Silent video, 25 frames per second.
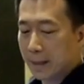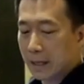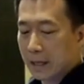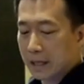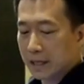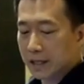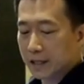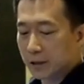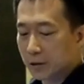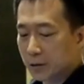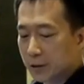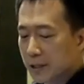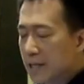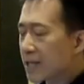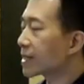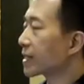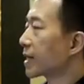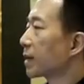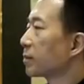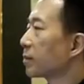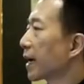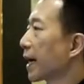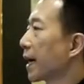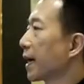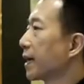You need
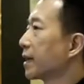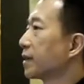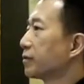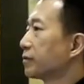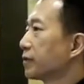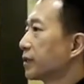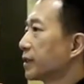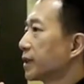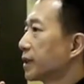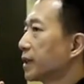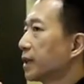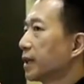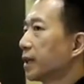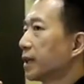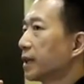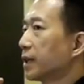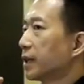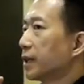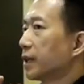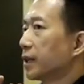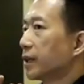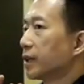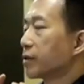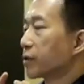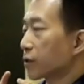some kind of a
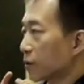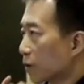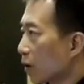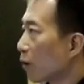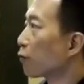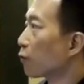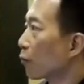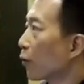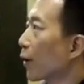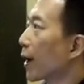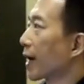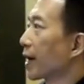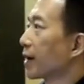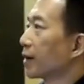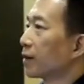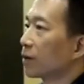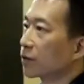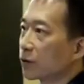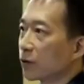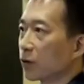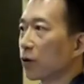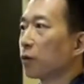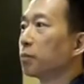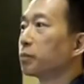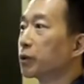software on
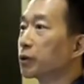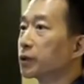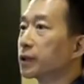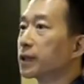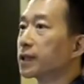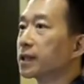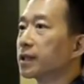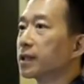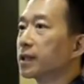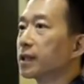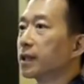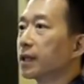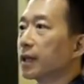your computer.